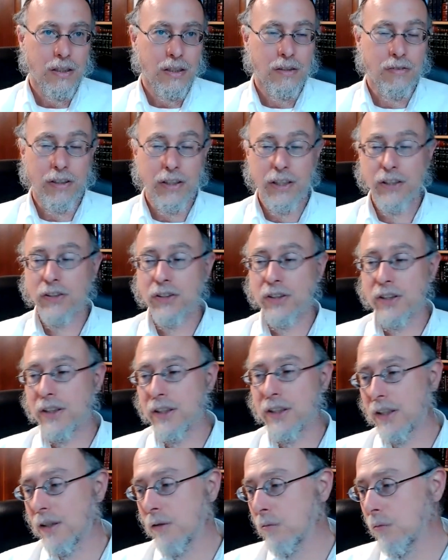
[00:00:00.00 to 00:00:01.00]
It's very
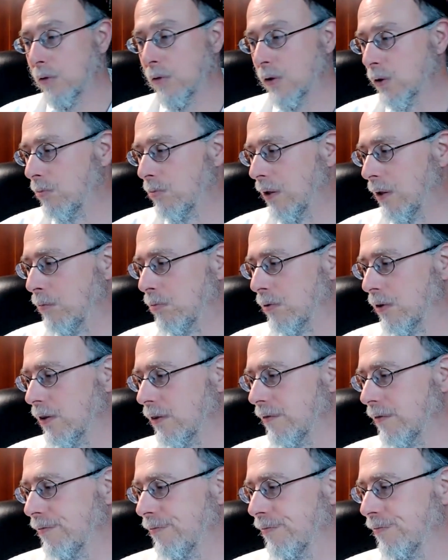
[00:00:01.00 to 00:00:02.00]
interesting that most
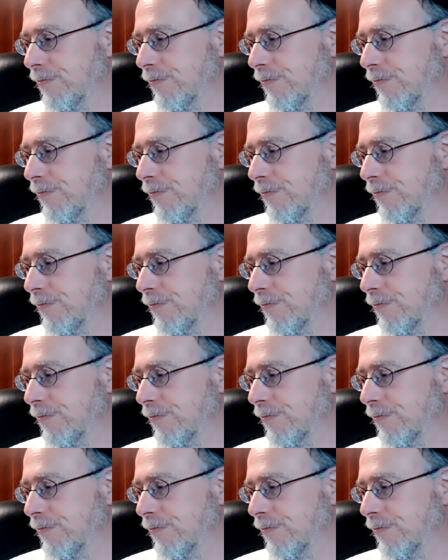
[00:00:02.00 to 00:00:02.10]
people,